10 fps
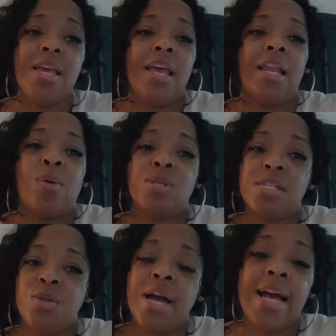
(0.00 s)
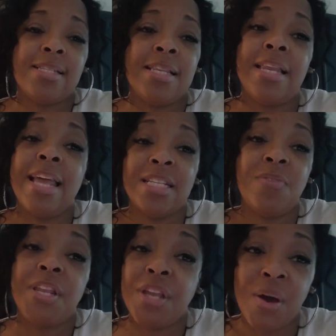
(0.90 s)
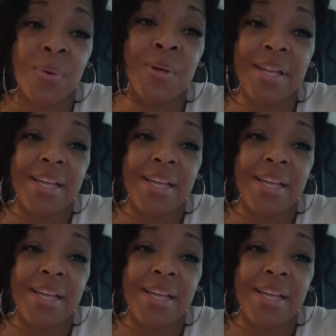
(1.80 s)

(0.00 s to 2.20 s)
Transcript: And I will see you guys in the next video.